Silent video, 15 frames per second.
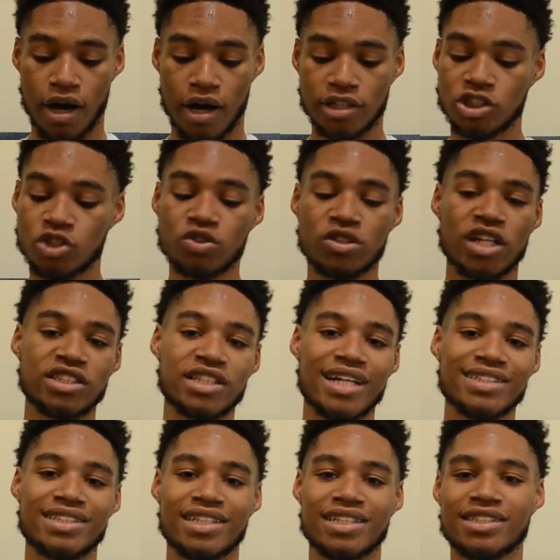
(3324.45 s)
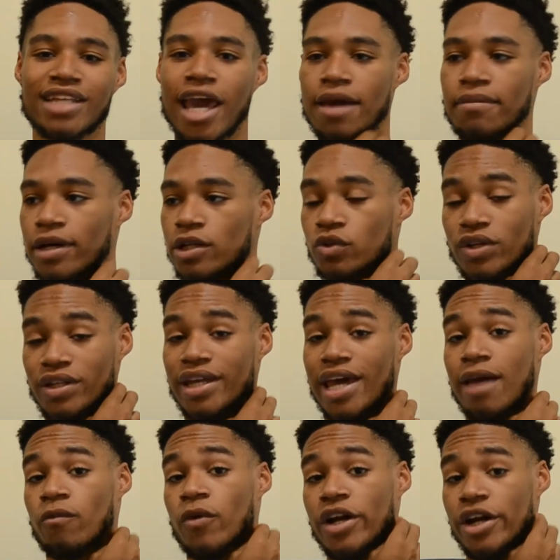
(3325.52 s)
2 touchdowns in this game, including the
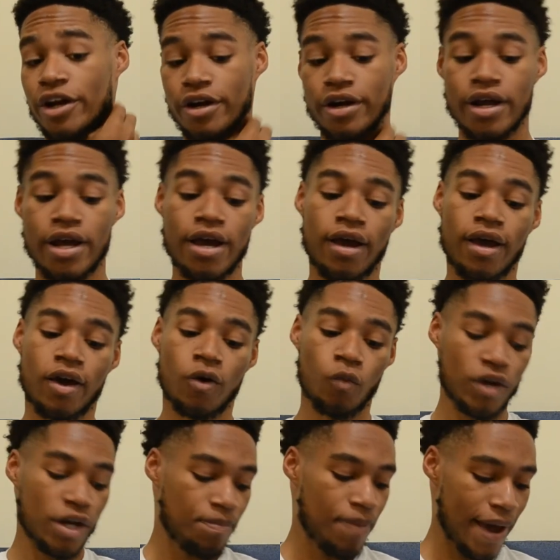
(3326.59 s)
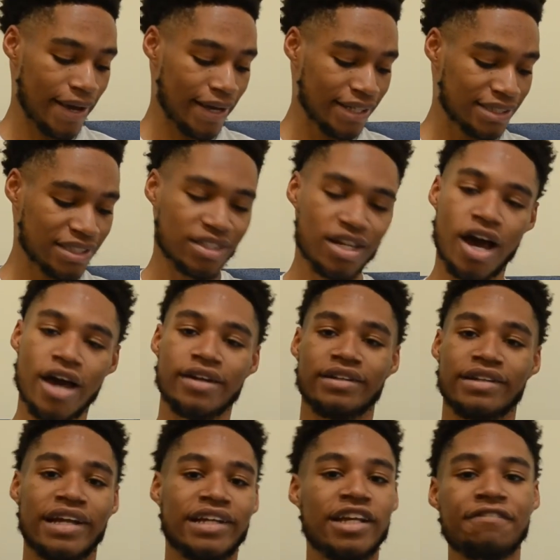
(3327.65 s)
game winner. Winnipeg gets it done,
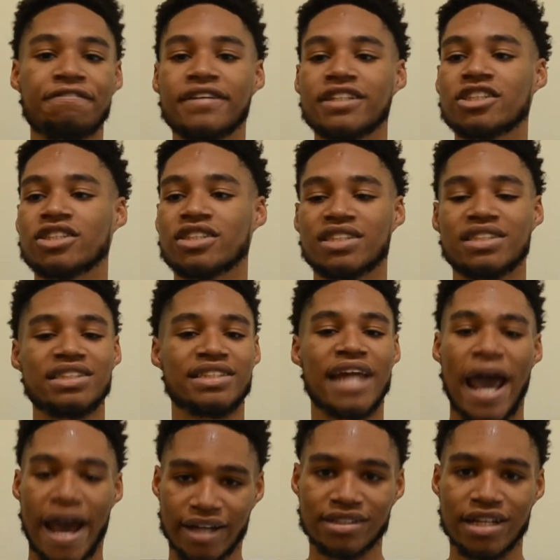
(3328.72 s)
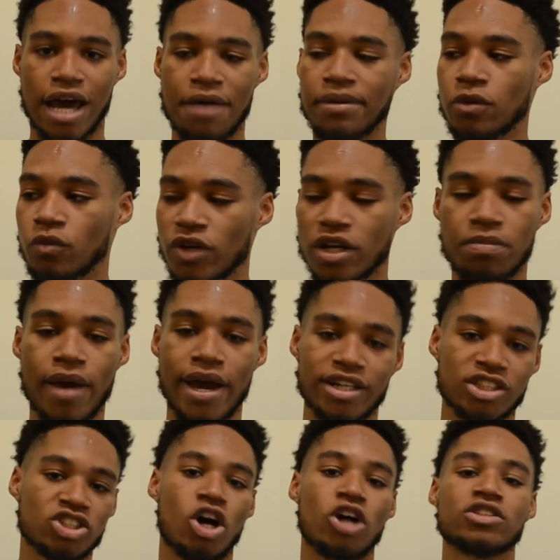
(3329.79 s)
and defense stacked. I mean, Winnipeg
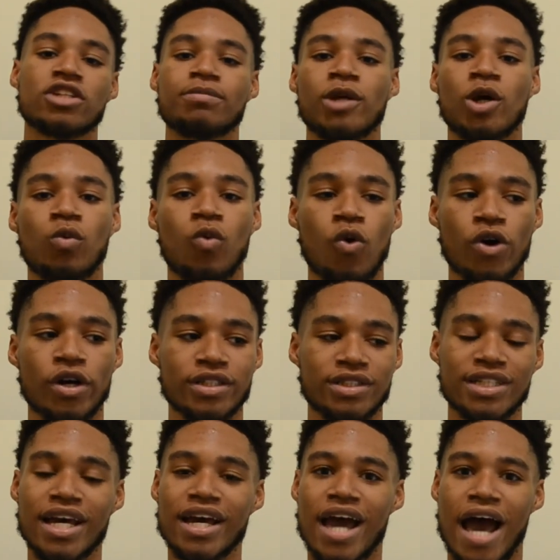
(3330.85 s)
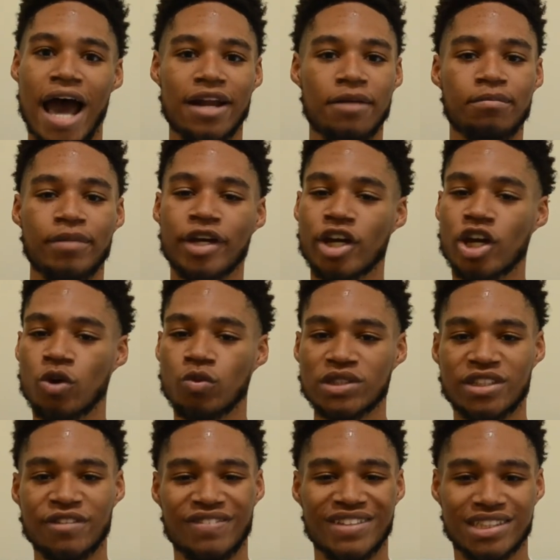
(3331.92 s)
chalked up the awards. Adam Bighill was
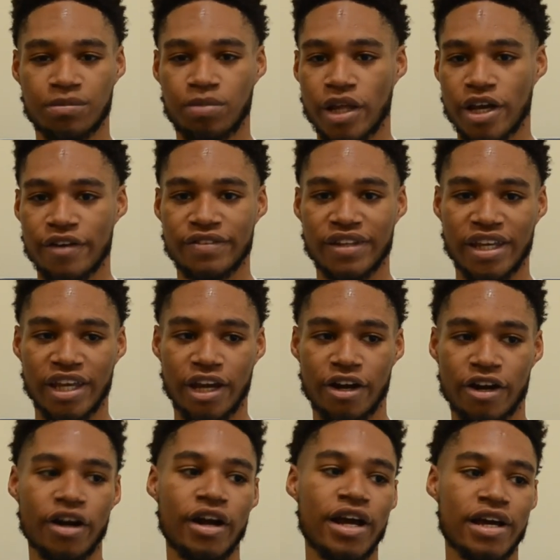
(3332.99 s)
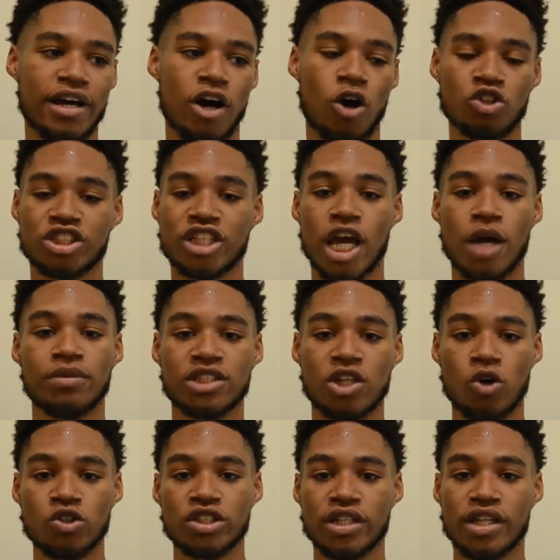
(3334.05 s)
Defensive Player of the Year. O'Shea was
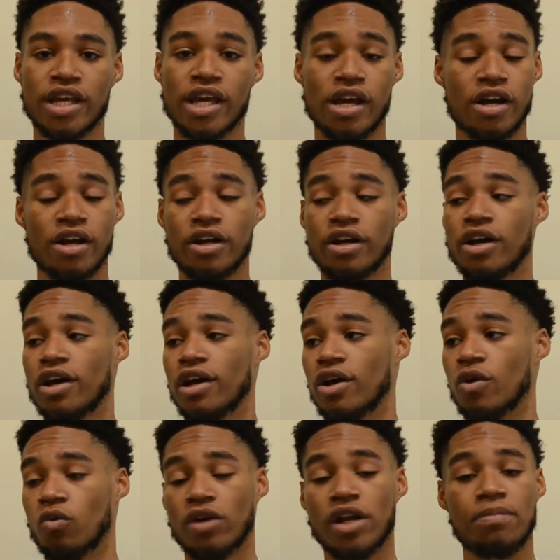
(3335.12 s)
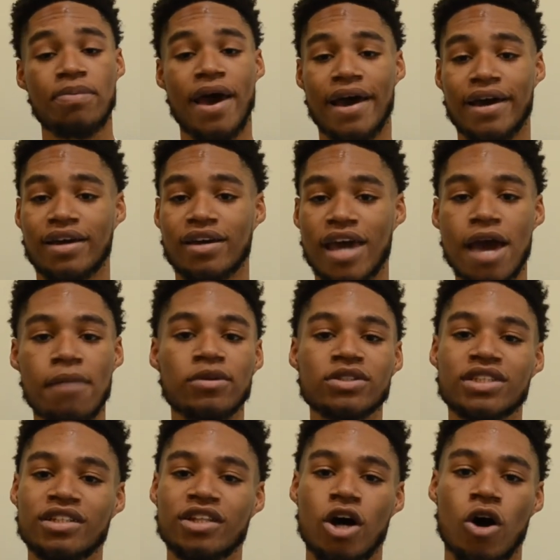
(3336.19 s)
Coach of the Year. Winnipeg.
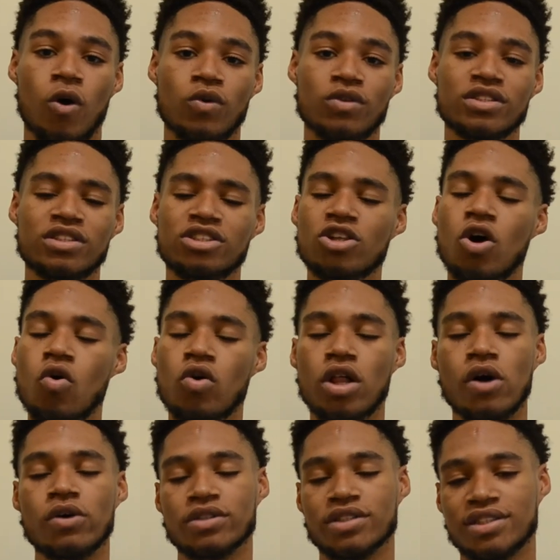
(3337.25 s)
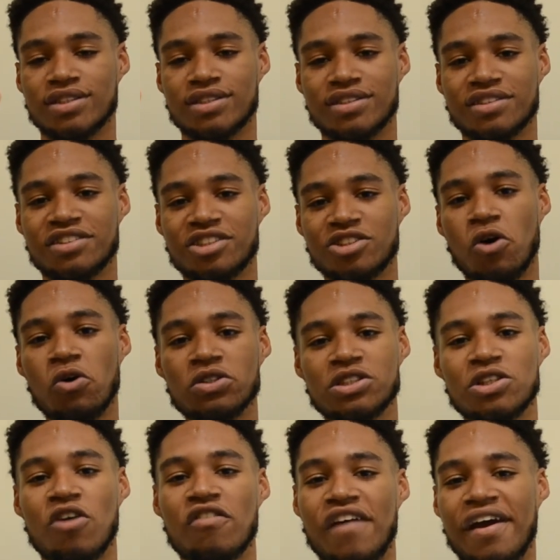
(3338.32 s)
Hamilton, though, so close.
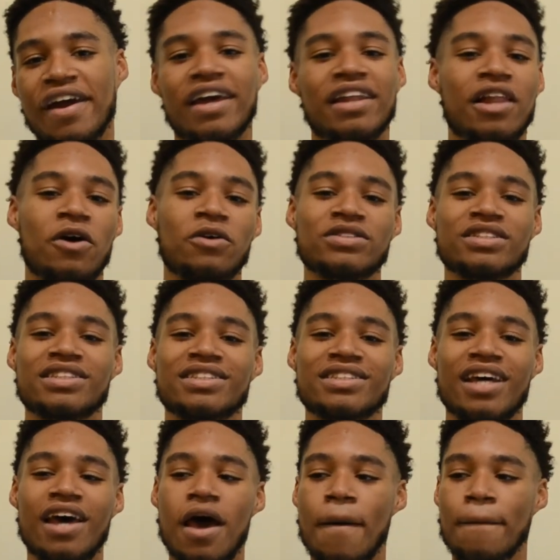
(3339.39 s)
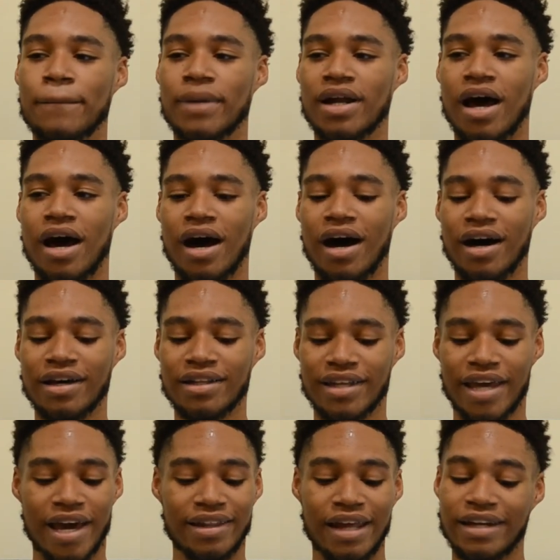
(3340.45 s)
So very close. But,
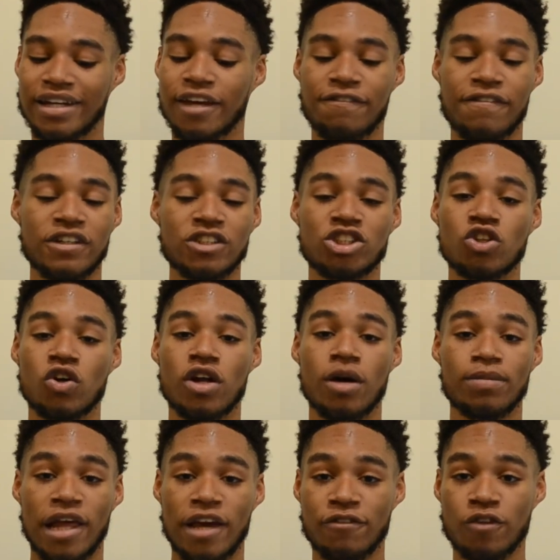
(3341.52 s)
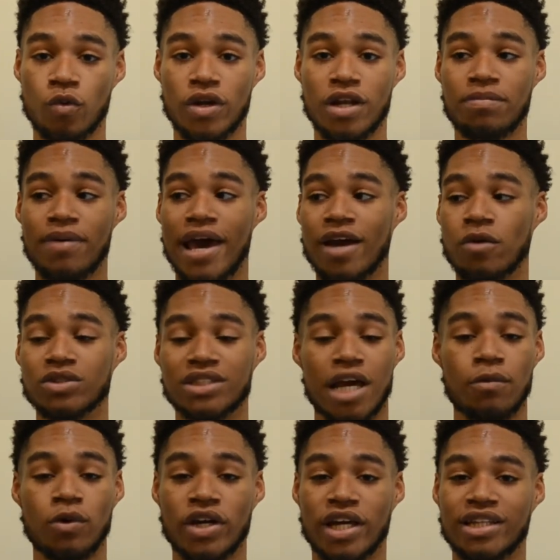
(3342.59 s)
yeah, that defense showed up late for Winnipeg, was
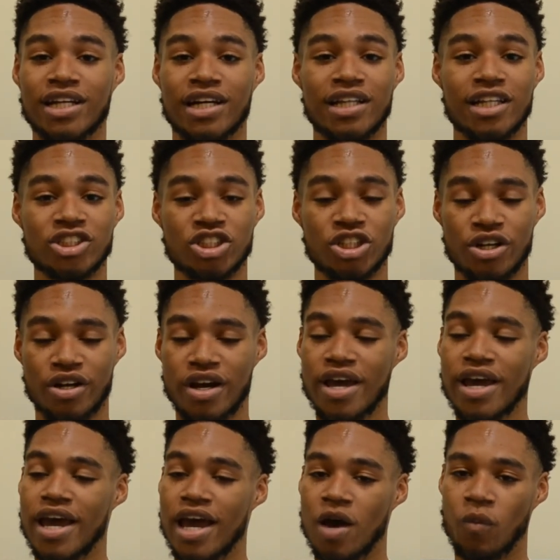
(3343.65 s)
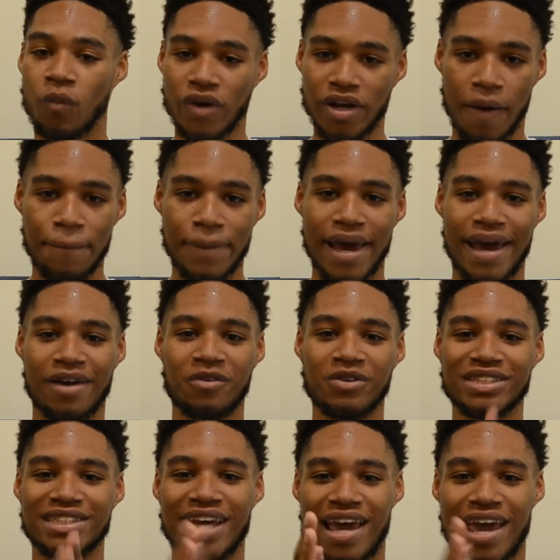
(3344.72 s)
able to get the clincher, and Winnipeg
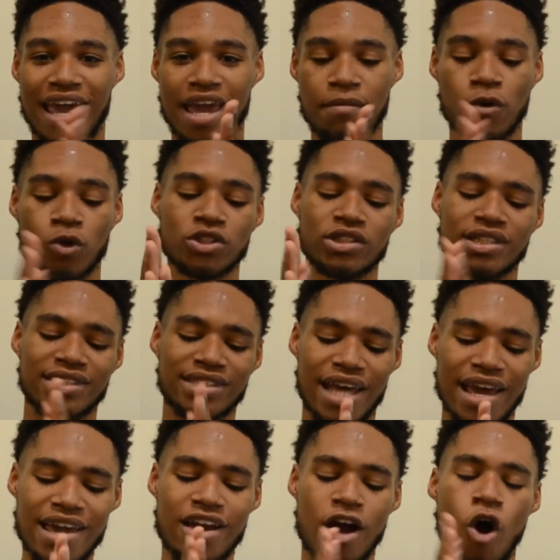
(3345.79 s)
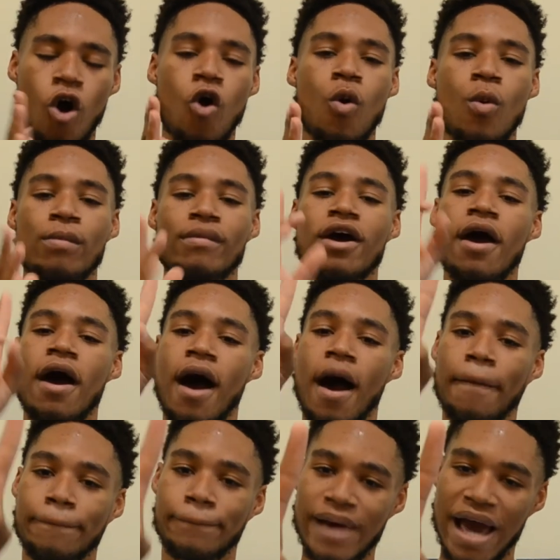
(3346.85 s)
was able to take home
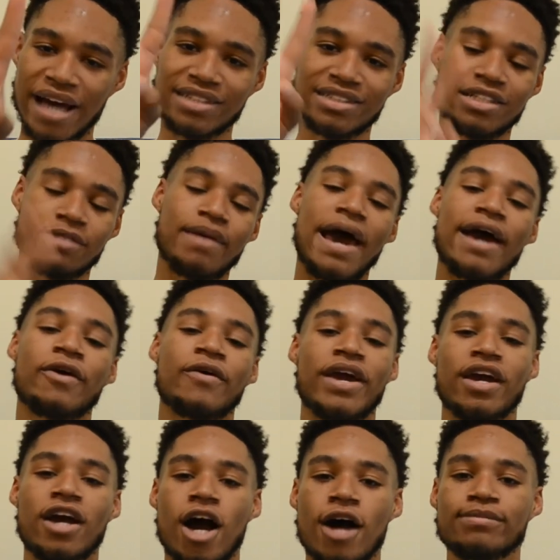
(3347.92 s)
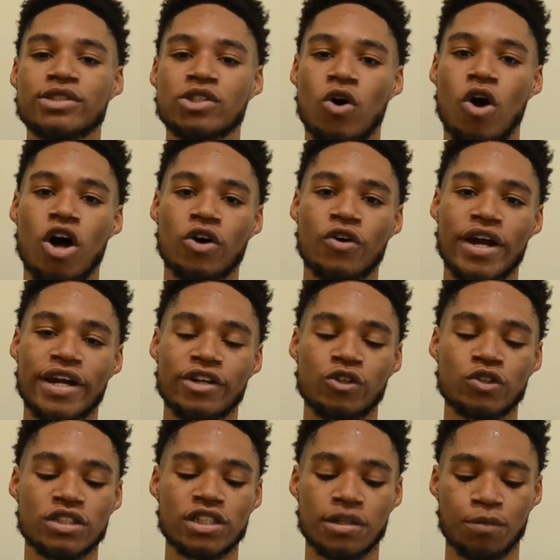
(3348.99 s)
back-to-back Grey Cups, so all credit due
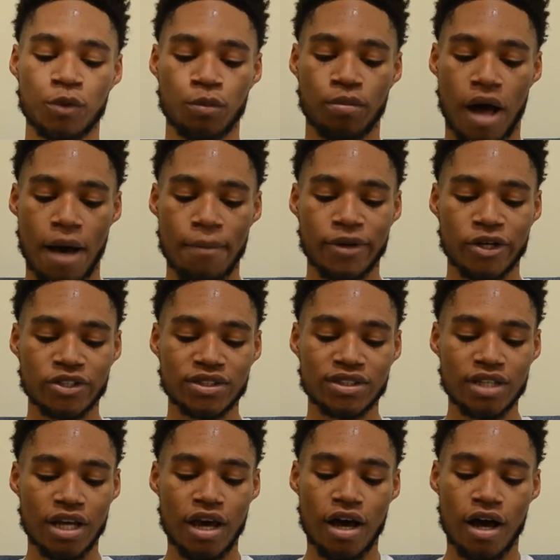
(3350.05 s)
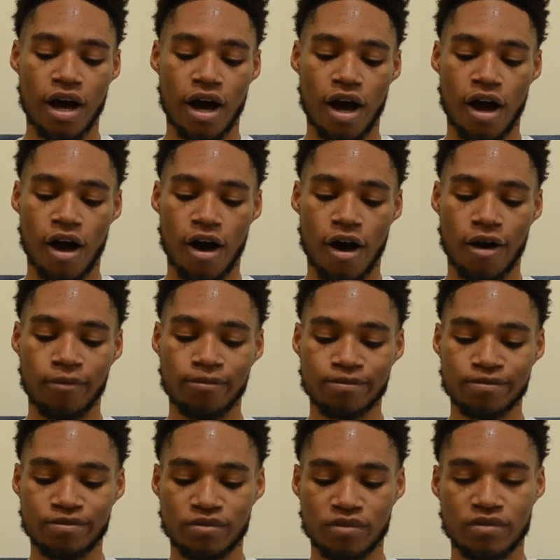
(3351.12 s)
to the Blue Bombers. And,
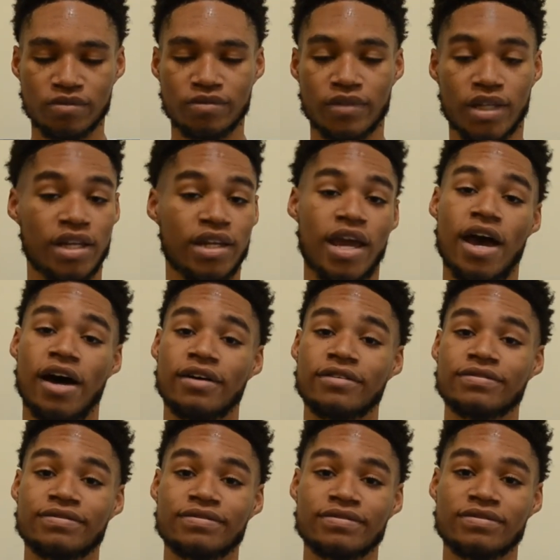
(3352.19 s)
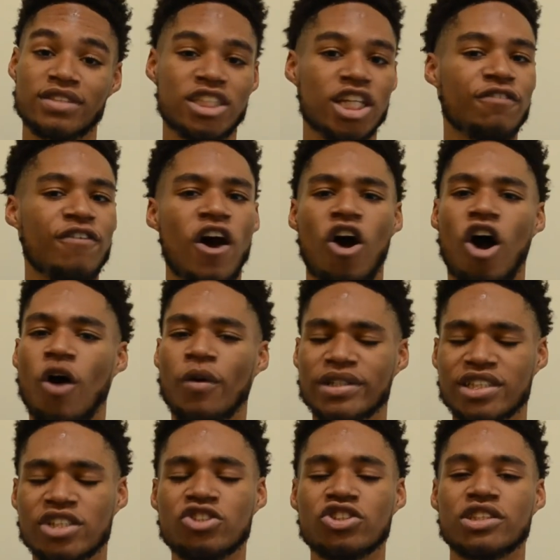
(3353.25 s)
yeah, CFL always
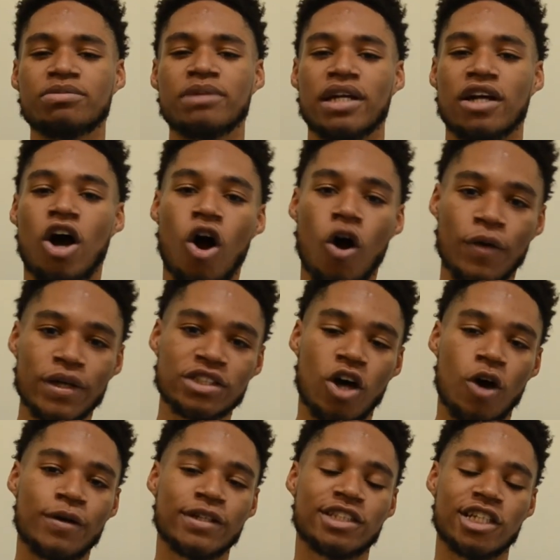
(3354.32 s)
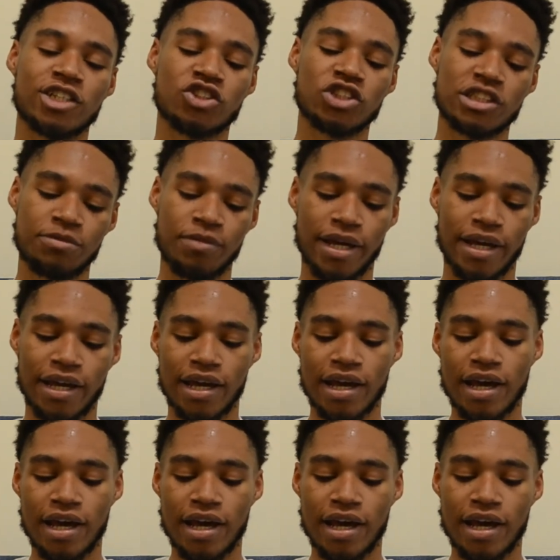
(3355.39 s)
interests me. Always interests me.